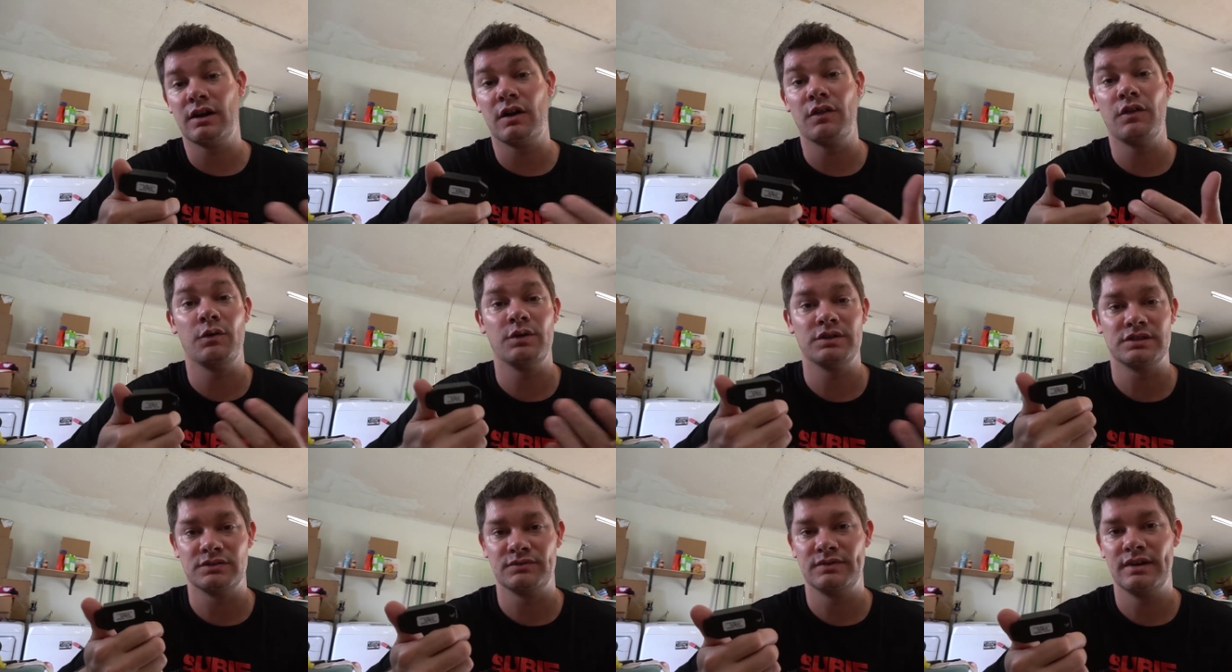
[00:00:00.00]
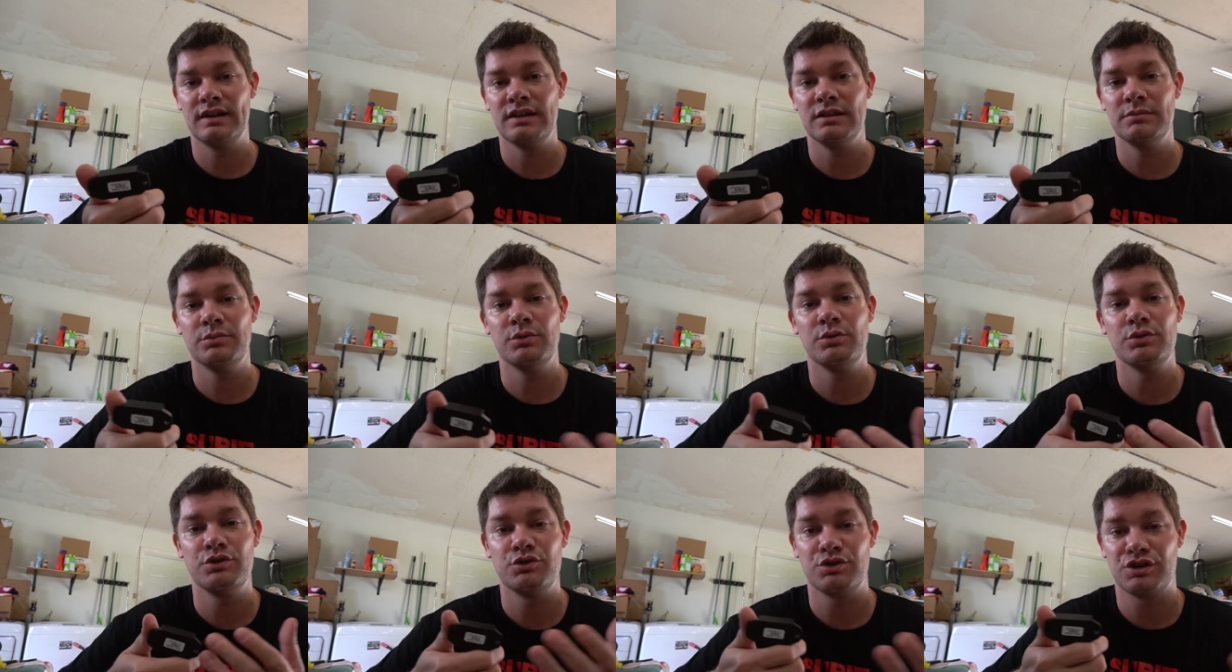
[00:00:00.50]
Although it's
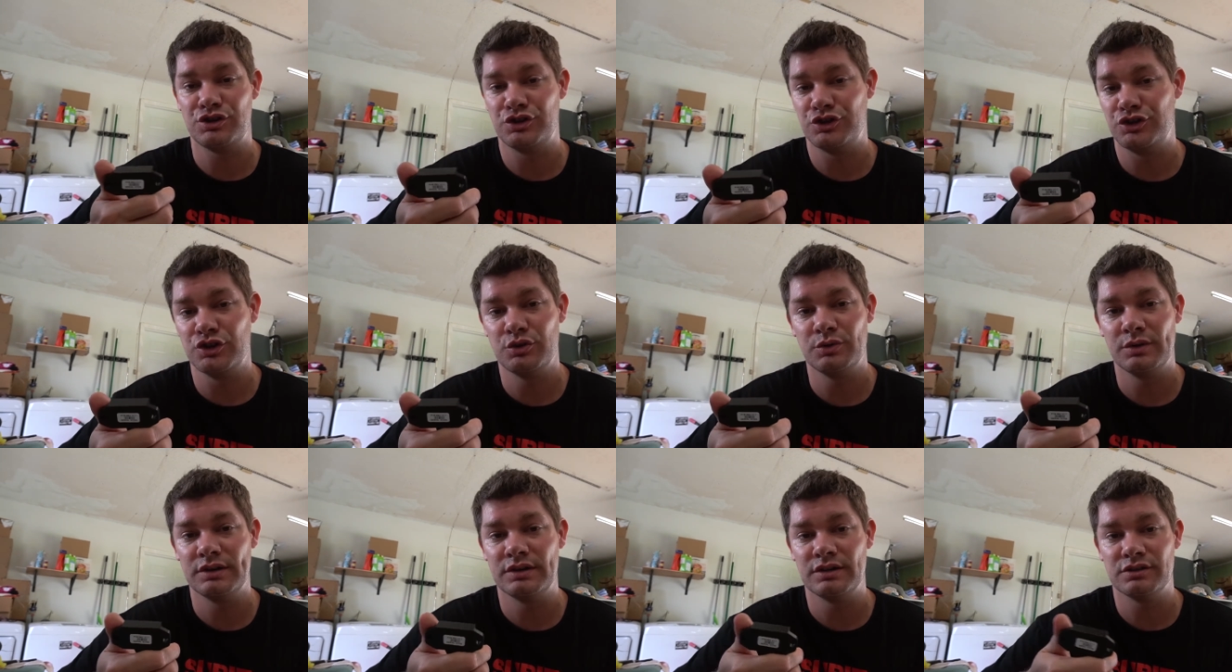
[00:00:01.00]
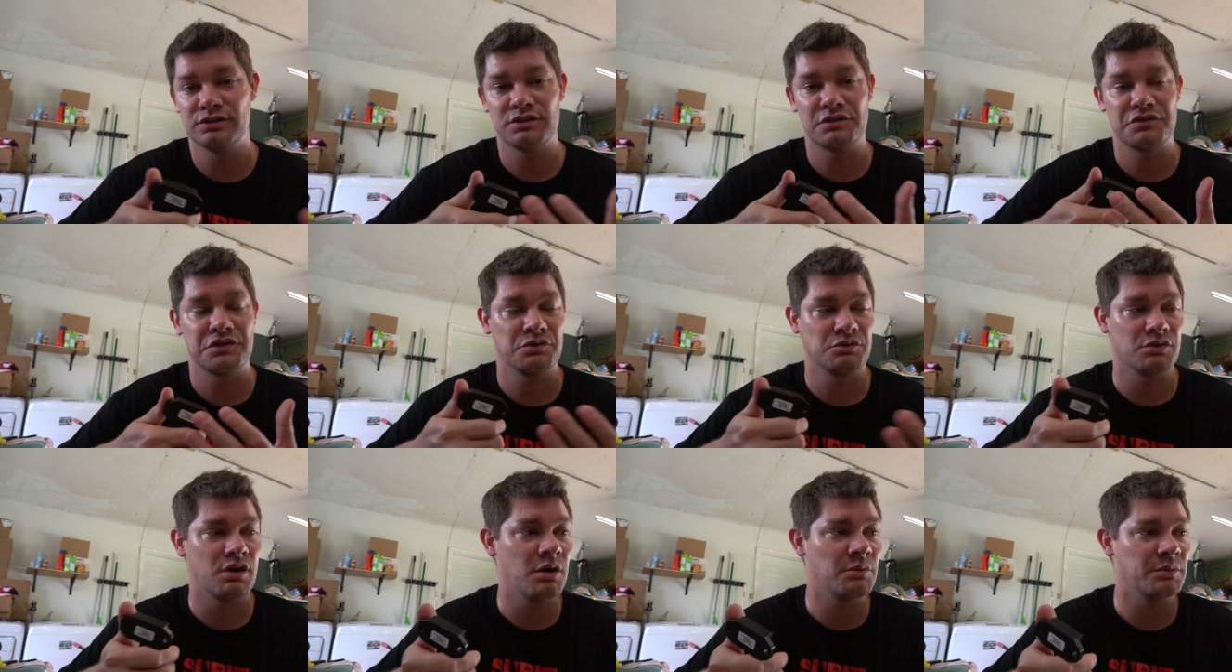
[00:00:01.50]
available, you can do it. There's
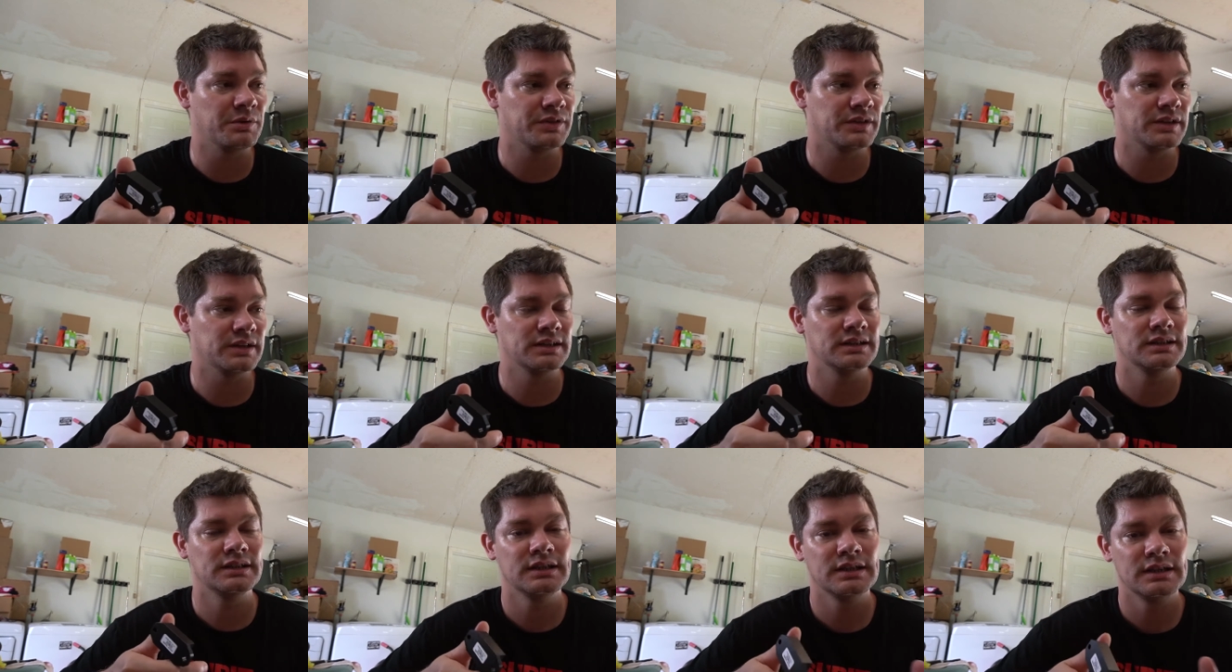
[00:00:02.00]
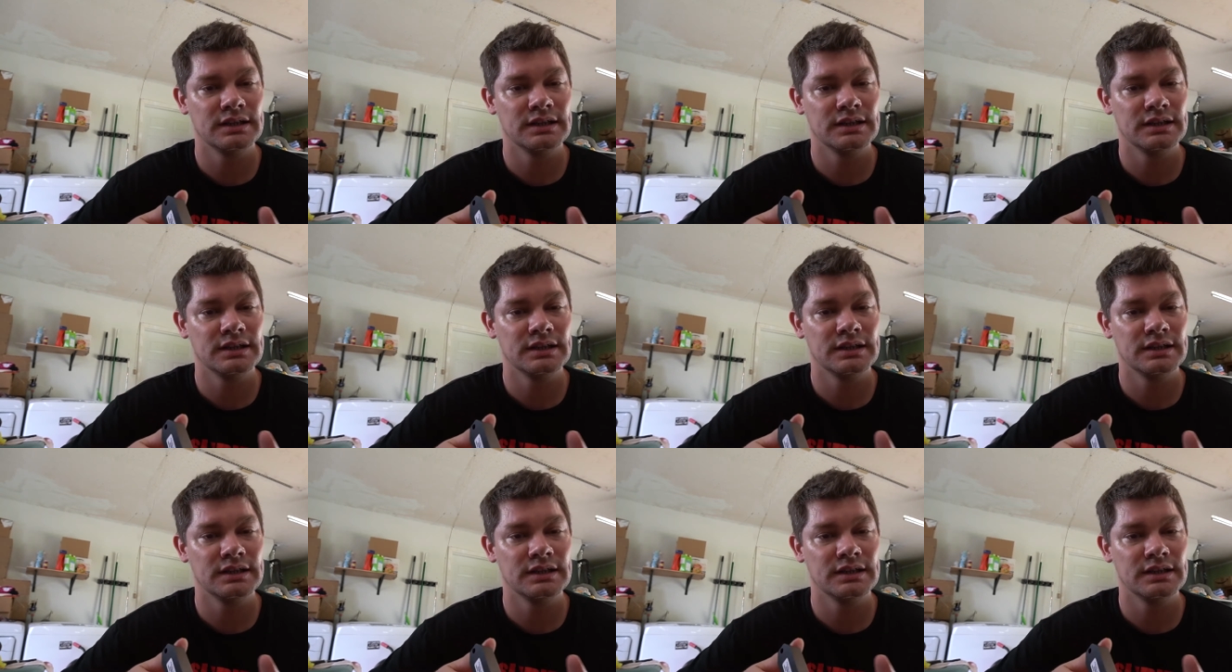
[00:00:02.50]
nothing wrong with it.